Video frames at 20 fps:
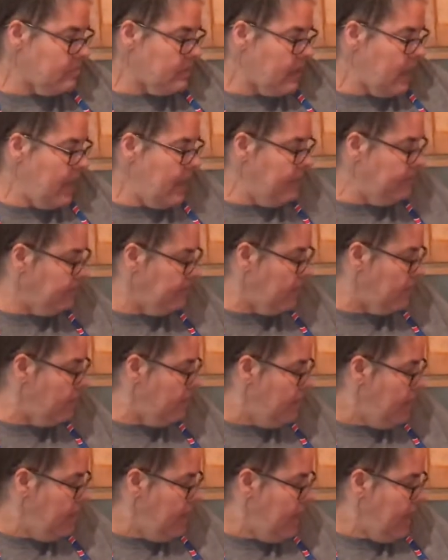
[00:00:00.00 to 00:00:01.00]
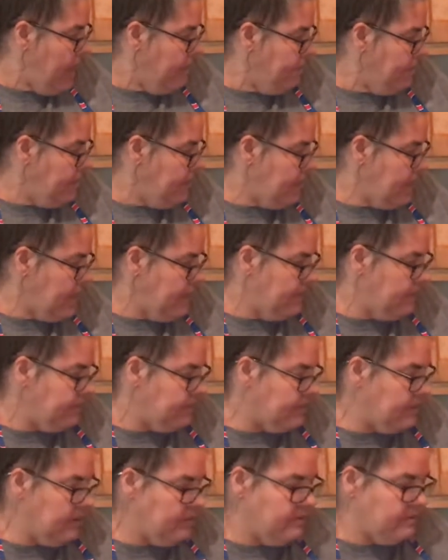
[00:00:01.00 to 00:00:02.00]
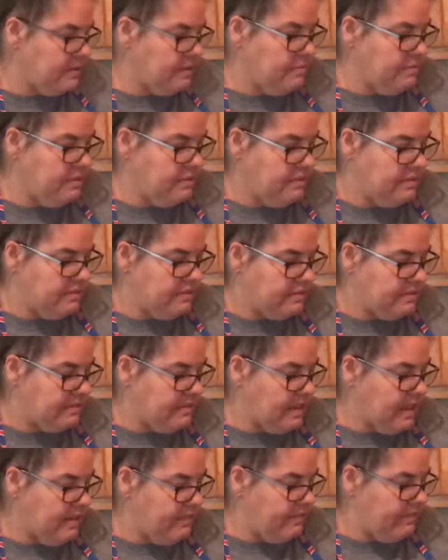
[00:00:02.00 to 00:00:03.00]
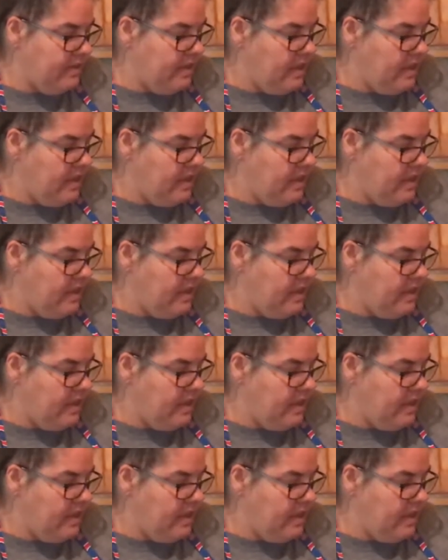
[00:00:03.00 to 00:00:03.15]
And so I'm going to kind of scoop some of this stuff,